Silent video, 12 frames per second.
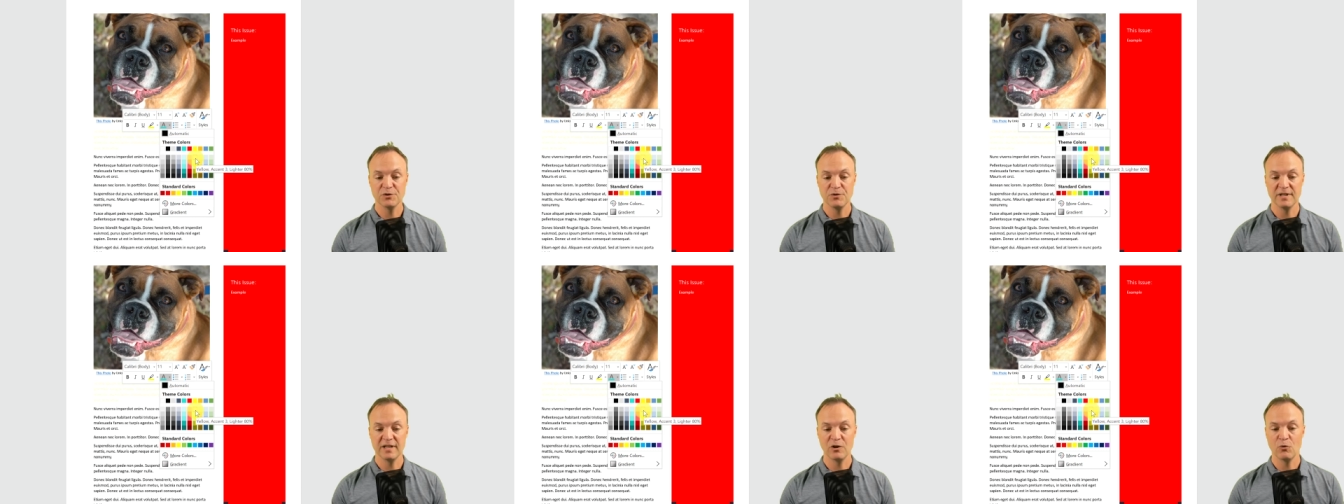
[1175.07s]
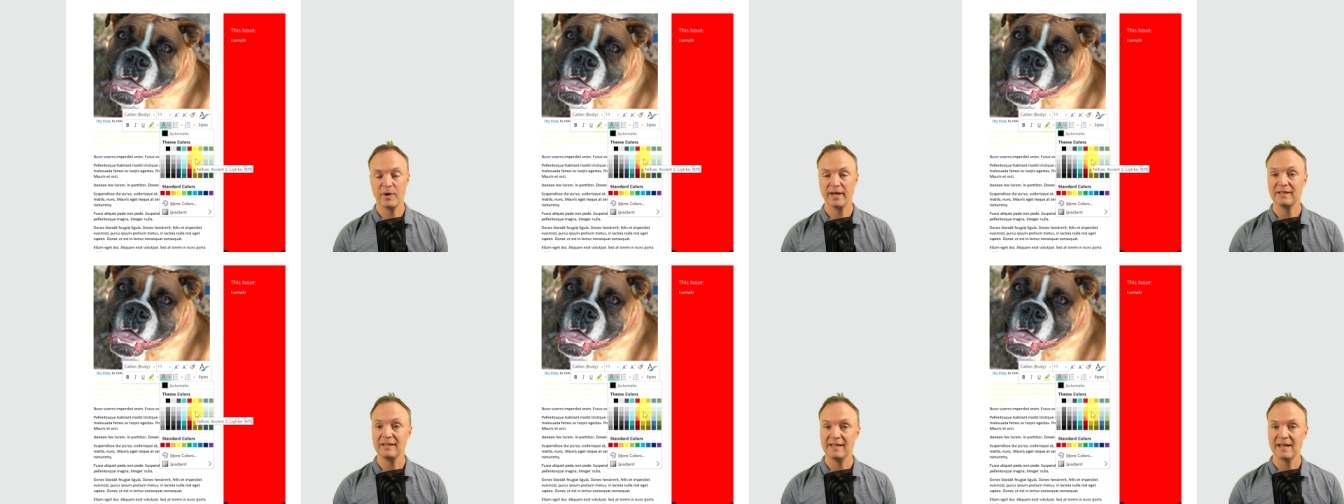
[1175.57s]
So you can
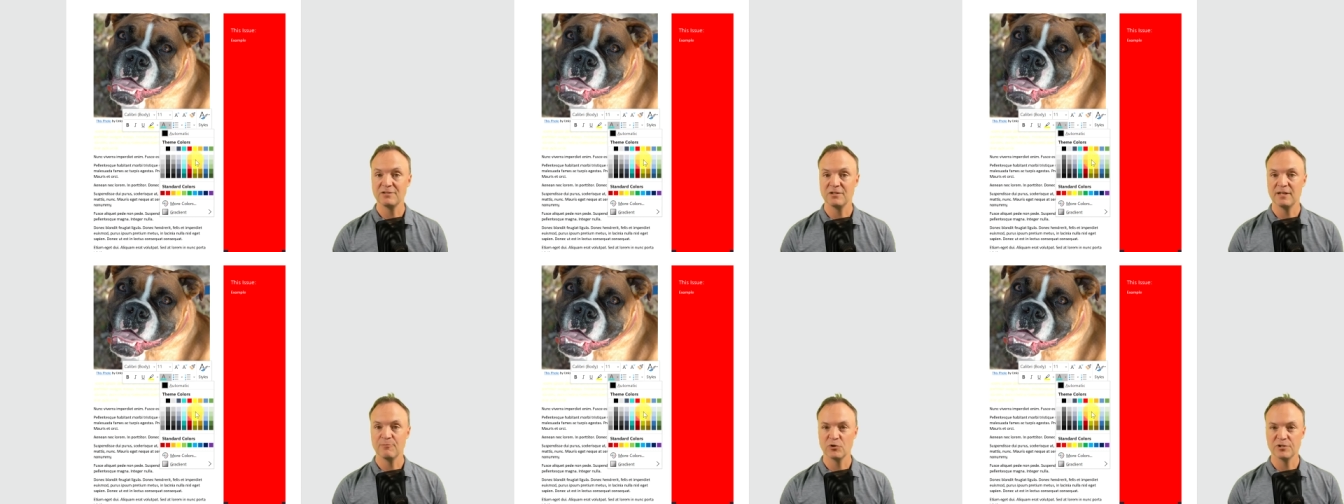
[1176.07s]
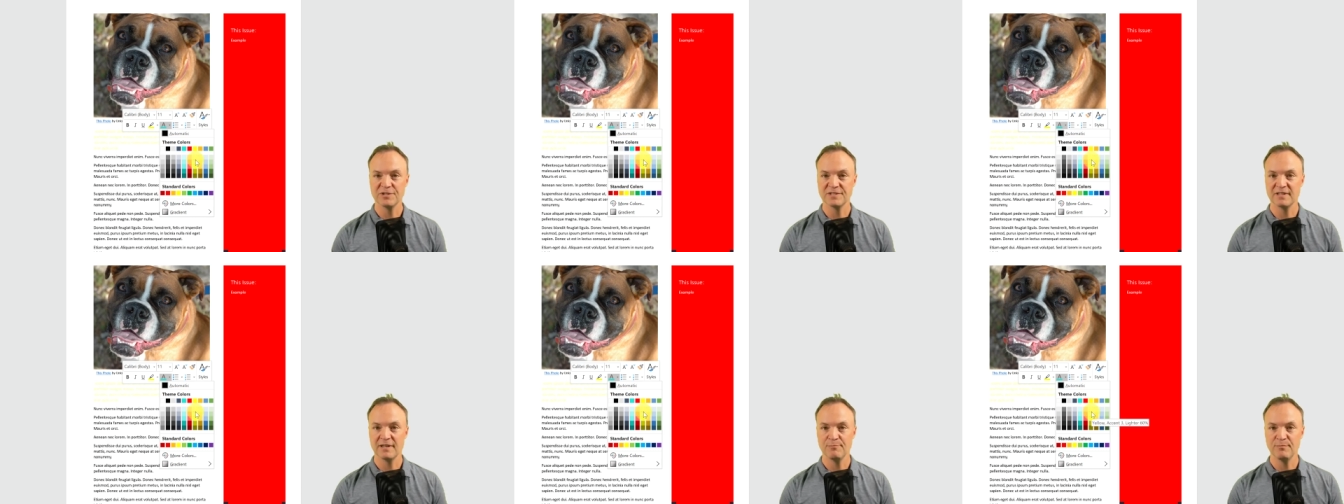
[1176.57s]
quickly get to them, or
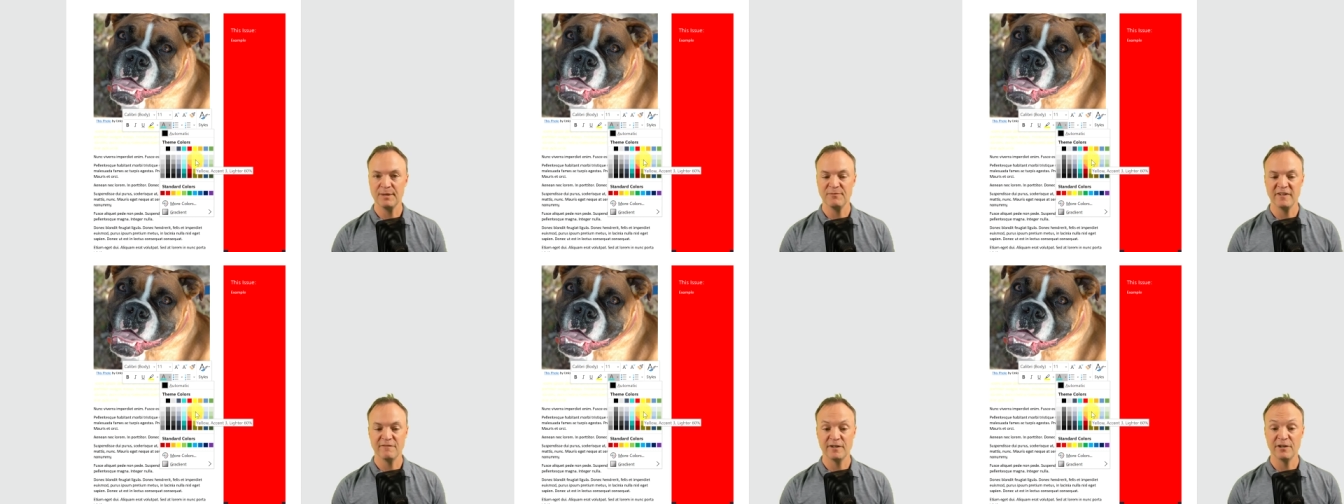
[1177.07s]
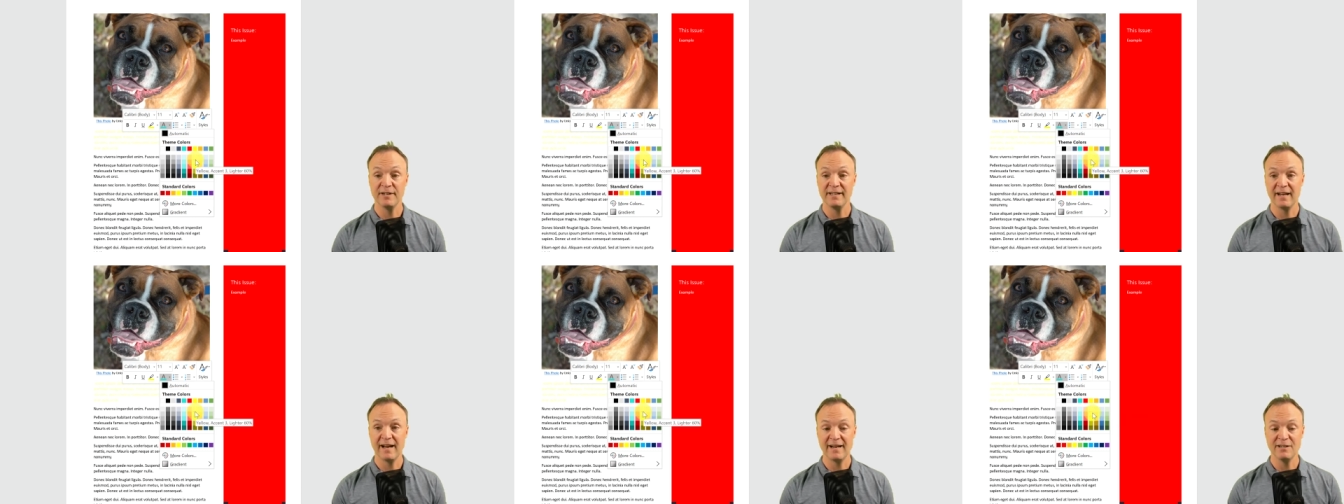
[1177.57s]
just maybe a
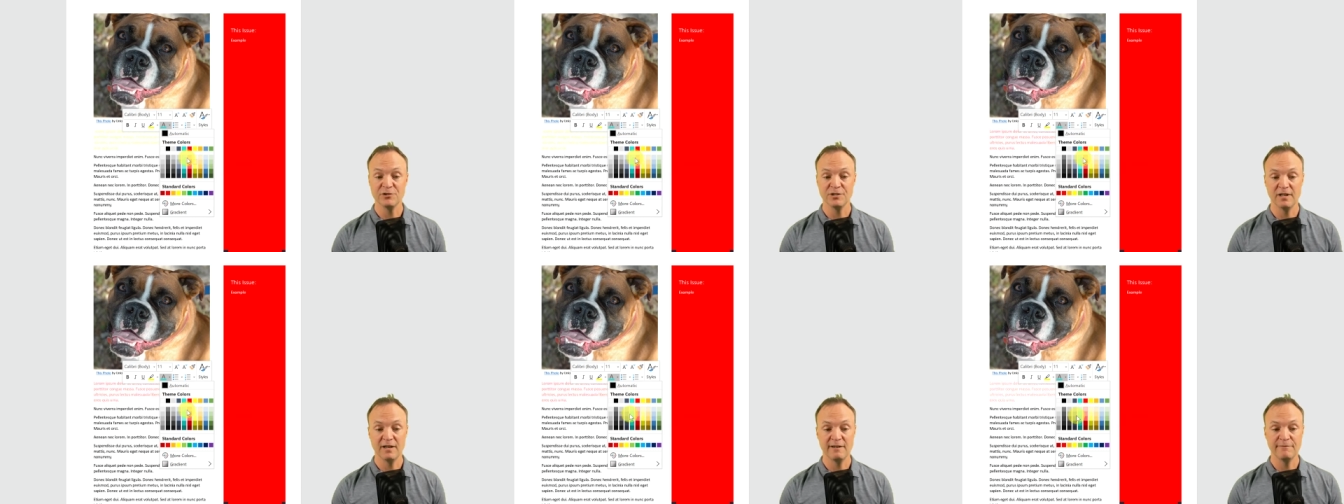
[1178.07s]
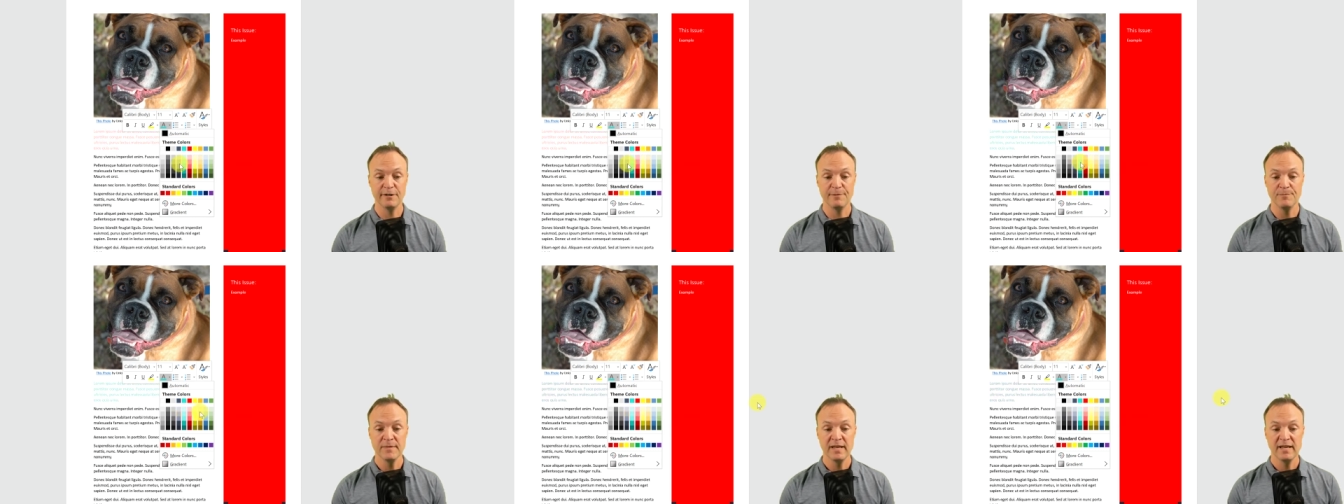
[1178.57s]
variation of them.